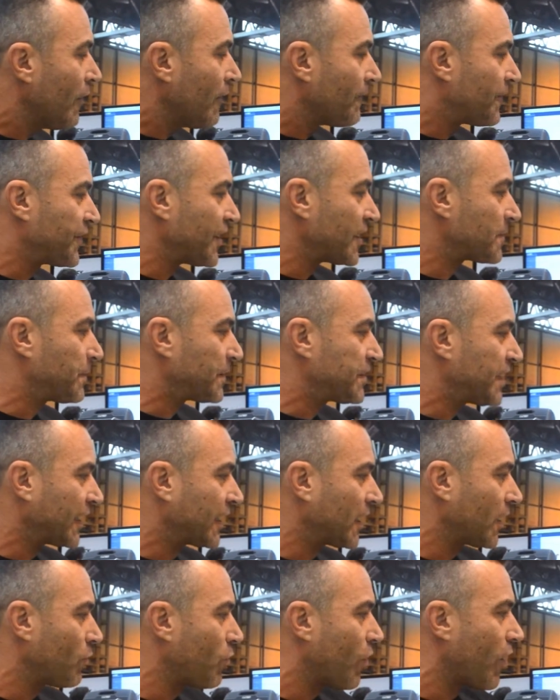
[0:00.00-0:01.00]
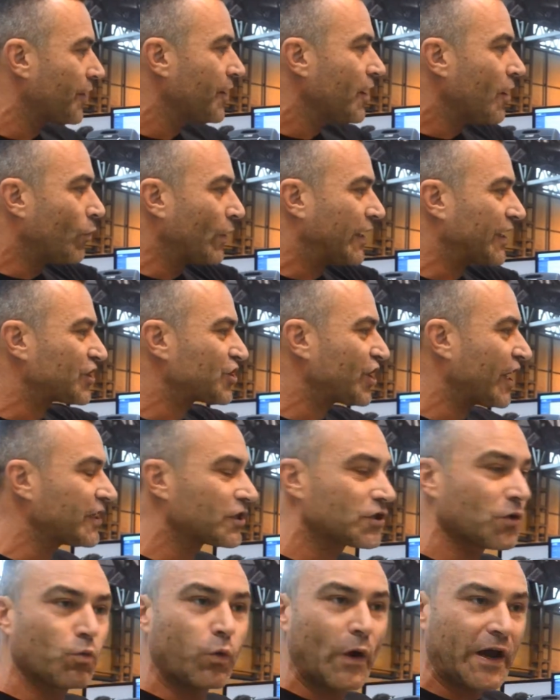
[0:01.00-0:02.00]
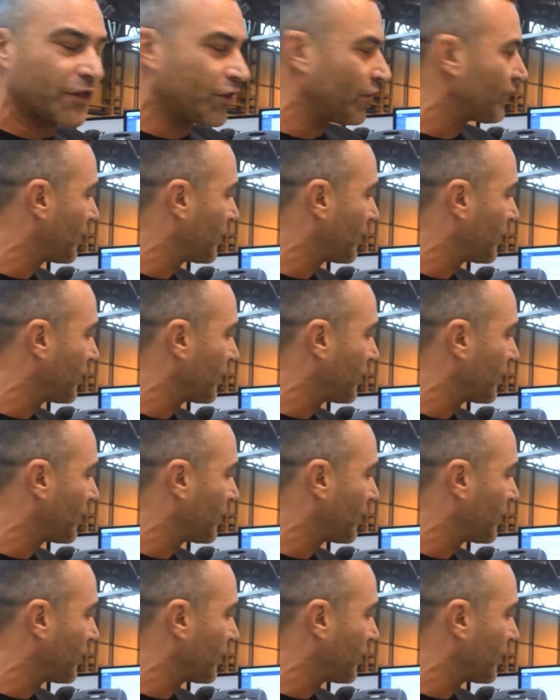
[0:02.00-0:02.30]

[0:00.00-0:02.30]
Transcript: For this particular one, we can change the width of the